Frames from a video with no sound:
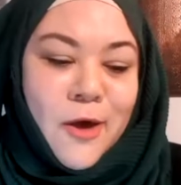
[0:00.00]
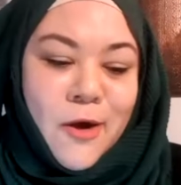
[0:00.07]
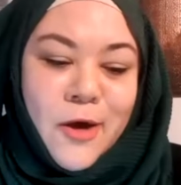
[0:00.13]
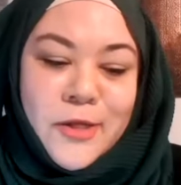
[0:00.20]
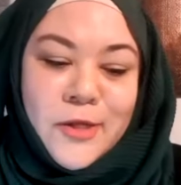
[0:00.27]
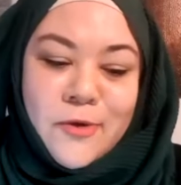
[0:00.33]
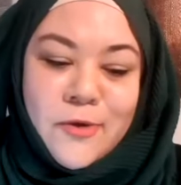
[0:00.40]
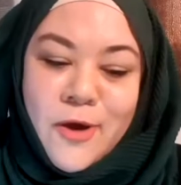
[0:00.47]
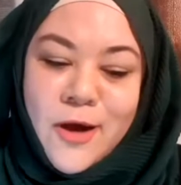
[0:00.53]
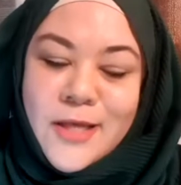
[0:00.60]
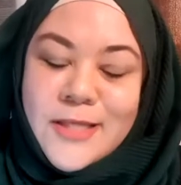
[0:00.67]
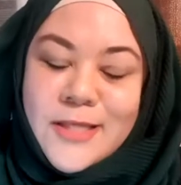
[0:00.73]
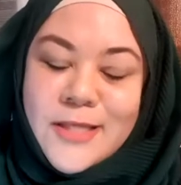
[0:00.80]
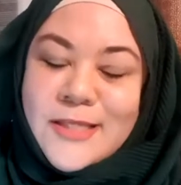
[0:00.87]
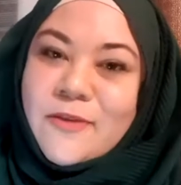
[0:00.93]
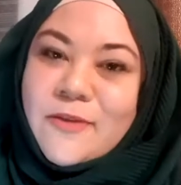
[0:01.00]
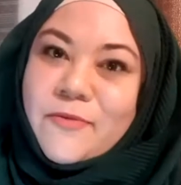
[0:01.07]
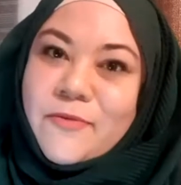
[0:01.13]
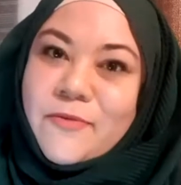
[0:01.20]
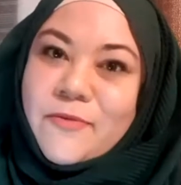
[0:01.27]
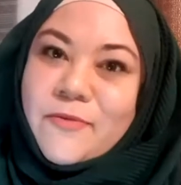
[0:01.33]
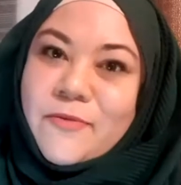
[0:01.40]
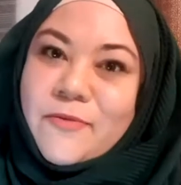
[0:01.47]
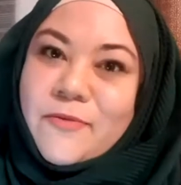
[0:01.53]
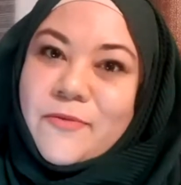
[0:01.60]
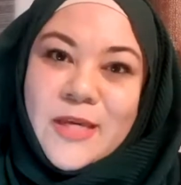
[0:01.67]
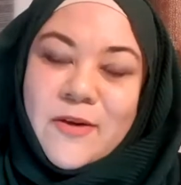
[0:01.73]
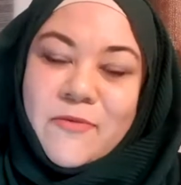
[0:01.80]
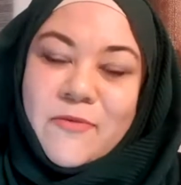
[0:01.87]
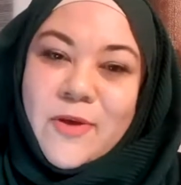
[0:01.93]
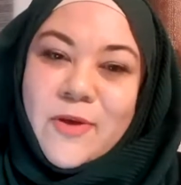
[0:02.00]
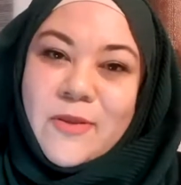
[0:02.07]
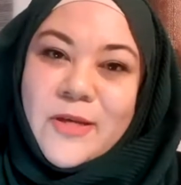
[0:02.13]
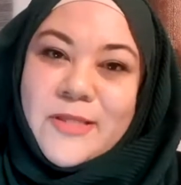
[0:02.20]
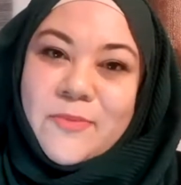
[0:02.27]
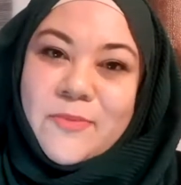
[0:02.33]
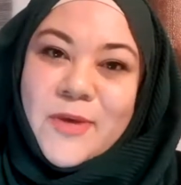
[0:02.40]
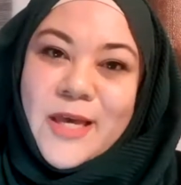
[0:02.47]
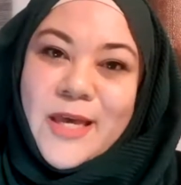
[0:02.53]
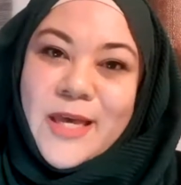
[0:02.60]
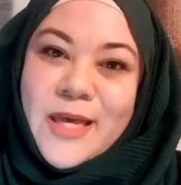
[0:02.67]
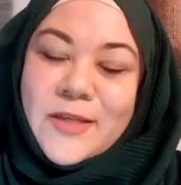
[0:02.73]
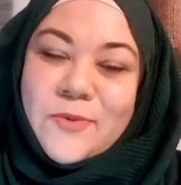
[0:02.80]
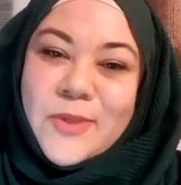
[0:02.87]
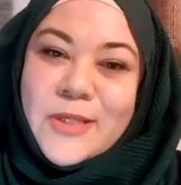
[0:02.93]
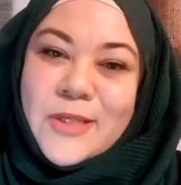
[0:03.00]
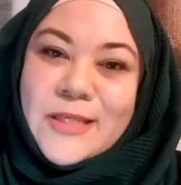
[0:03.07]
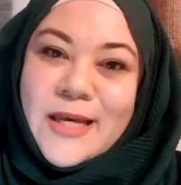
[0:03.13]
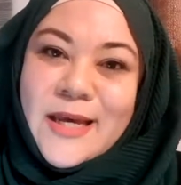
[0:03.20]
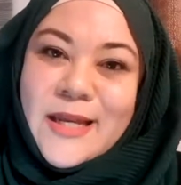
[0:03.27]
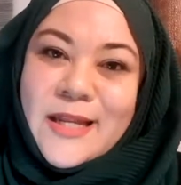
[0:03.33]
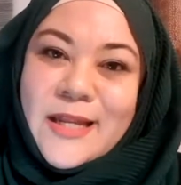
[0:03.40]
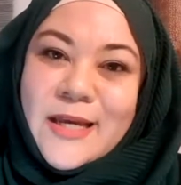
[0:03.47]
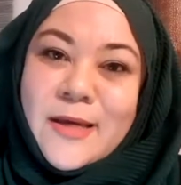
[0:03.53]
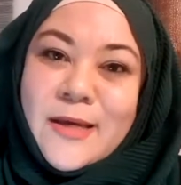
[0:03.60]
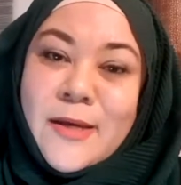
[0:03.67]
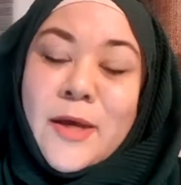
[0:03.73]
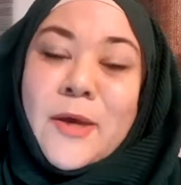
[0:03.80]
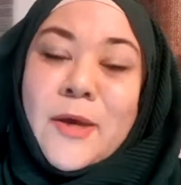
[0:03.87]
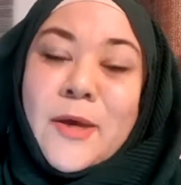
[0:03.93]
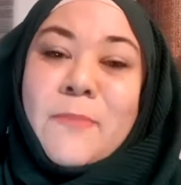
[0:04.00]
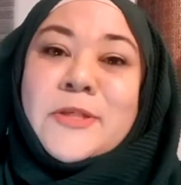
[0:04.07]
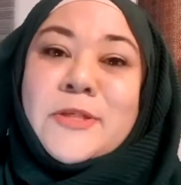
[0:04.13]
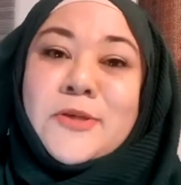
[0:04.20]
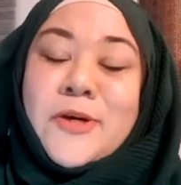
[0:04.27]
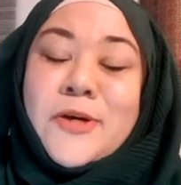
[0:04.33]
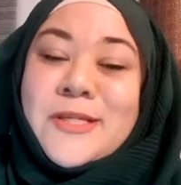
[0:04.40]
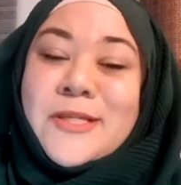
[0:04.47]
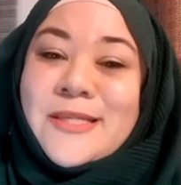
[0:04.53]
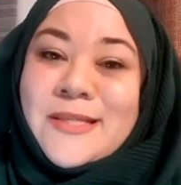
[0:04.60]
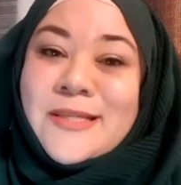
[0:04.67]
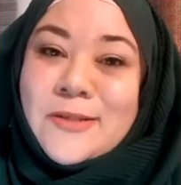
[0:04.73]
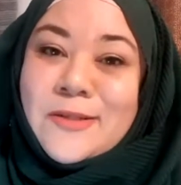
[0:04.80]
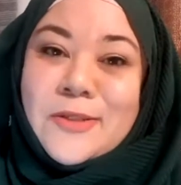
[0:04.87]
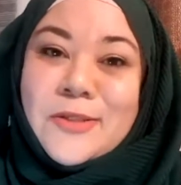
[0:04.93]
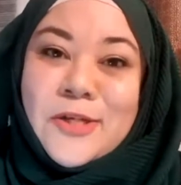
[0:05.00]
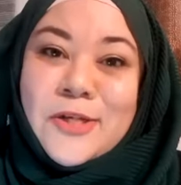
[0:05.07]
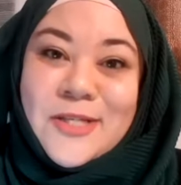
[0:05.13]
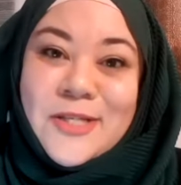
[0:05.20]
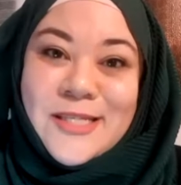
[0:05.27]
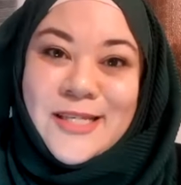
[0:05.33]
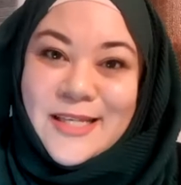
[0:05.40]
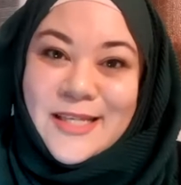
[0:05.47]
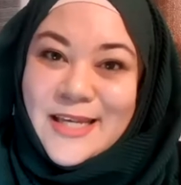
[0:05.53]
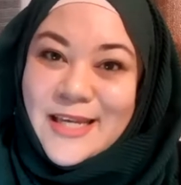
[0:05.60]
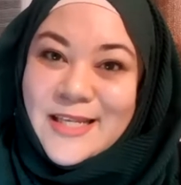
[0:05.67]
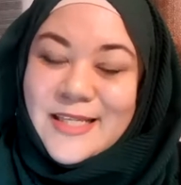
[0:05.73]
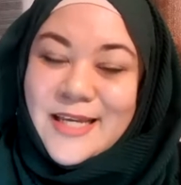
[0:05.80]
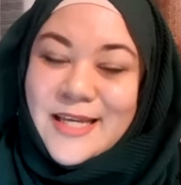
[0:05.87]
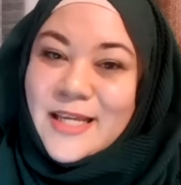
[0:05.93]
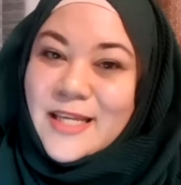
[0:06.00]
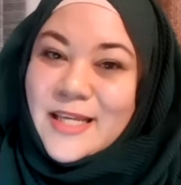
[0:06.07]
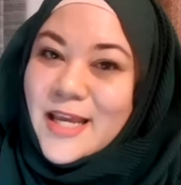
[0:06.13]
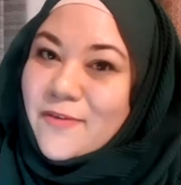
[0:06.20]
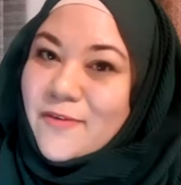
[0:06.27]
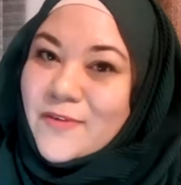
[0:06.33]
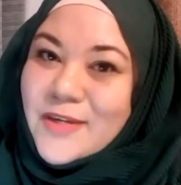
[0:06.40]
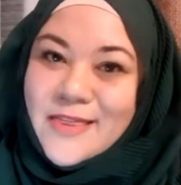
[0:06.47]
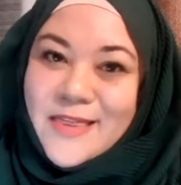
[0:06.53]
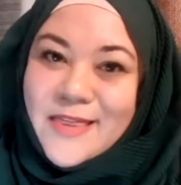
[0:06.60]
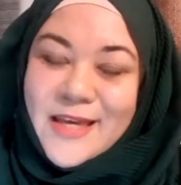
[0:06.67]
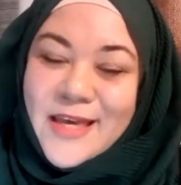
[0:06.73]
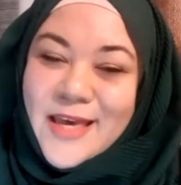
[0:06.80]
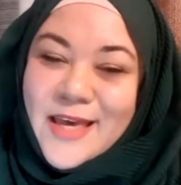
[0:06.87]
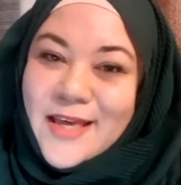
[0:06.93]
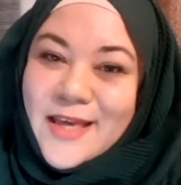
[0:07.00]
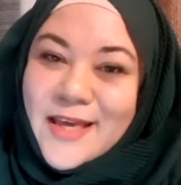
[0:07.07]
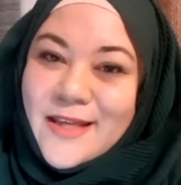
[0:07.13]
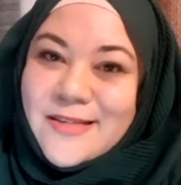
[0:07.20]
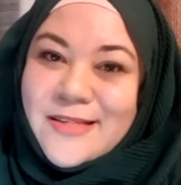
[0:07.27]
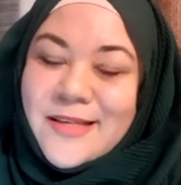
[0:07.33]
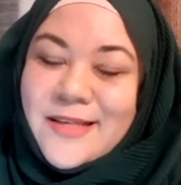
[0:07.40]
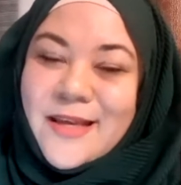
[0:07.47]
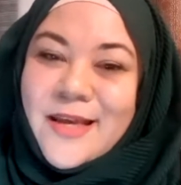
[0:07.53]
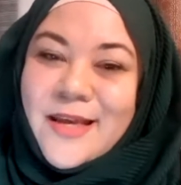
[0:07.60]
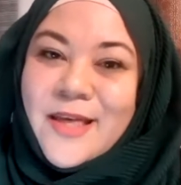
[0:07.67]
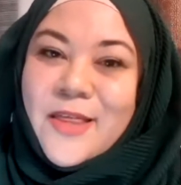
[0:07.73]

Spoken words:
Are you asking for something of Allah subhanahu wa ta'ala, but you are still transgressing in everything else?